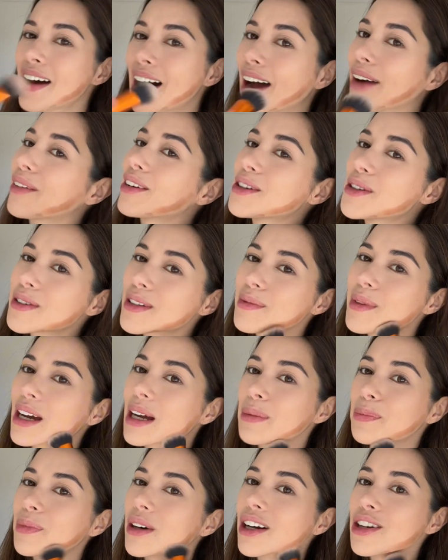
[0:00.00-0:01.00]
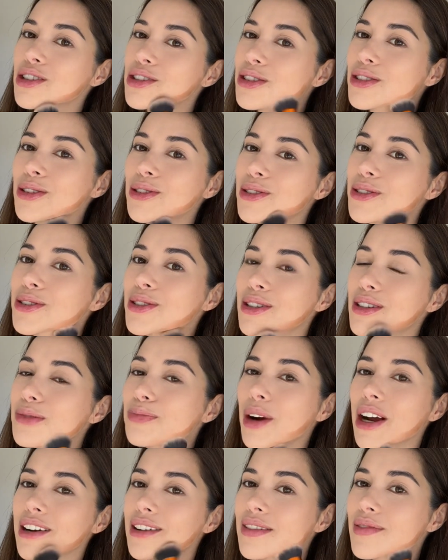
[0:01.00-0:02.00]
I'm gonna use a makeup brush to
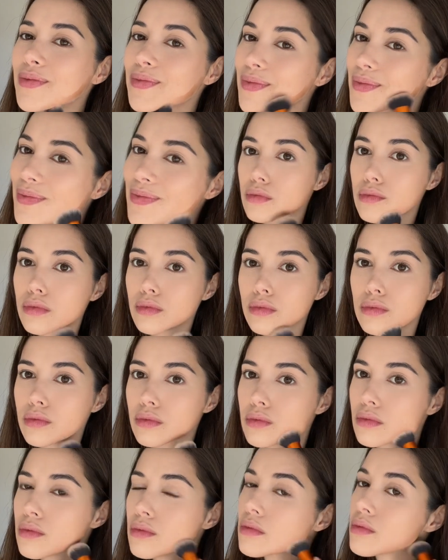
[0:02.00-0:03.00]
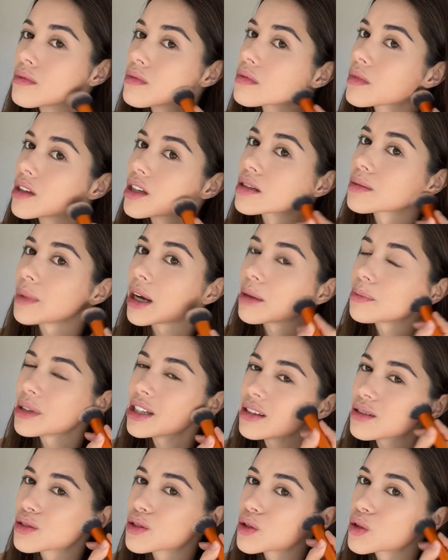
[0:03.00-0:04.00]
spread it. This might
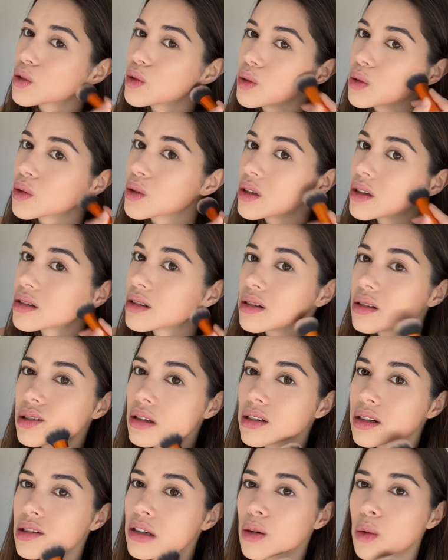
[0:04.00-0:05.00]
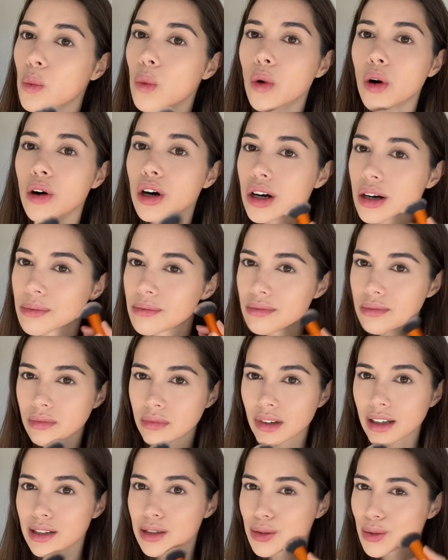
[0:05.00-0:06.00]
be too warm
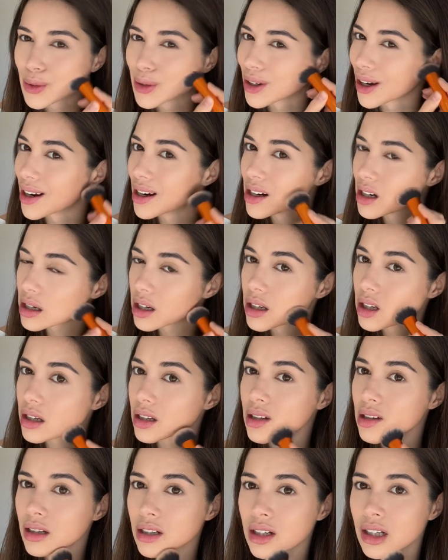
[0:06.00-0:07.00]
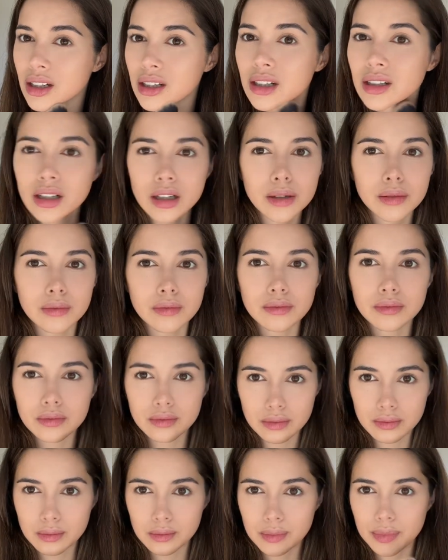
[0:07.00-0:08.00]
and too dark,
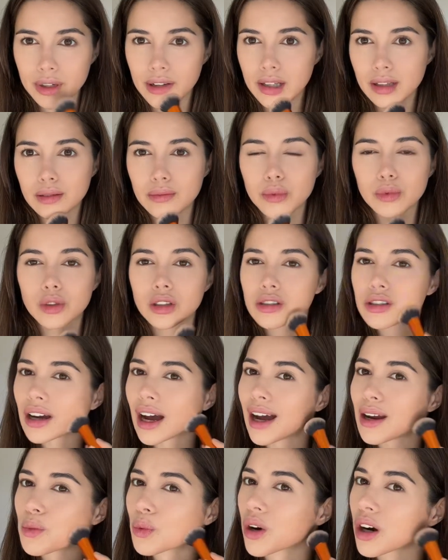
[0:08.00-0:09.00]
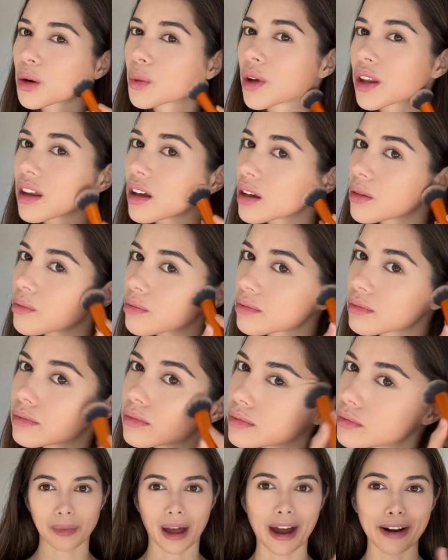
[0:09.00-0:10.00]
but we'll try and work with it.
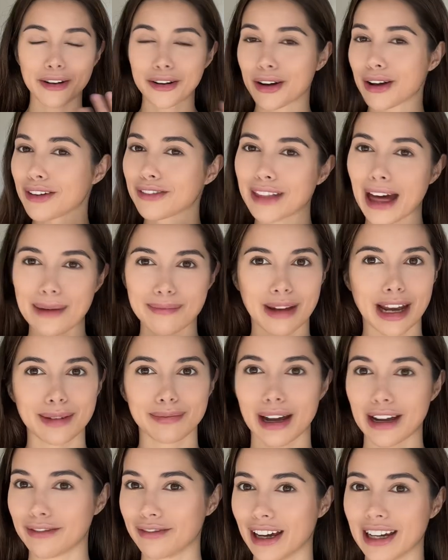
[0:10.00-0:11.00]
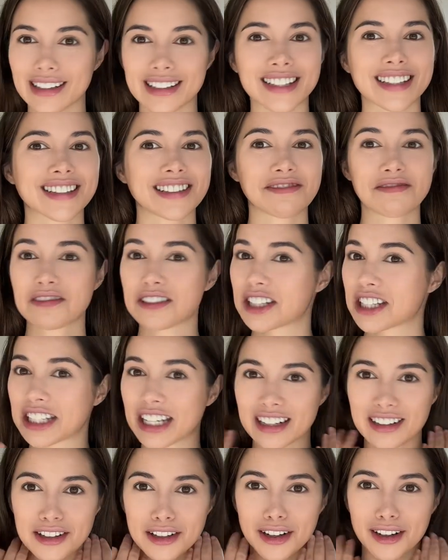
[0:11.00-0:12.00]
I don't know if that made my face
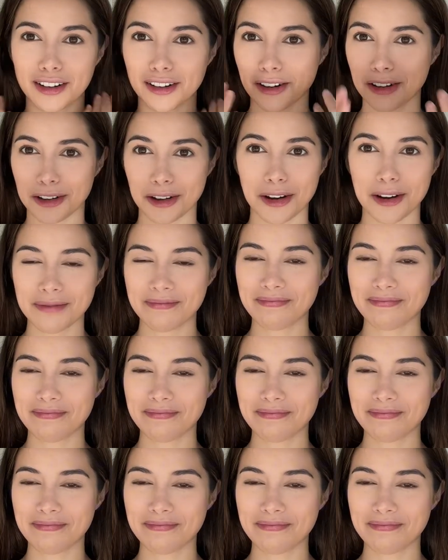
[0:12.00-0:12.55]
skinnier or not.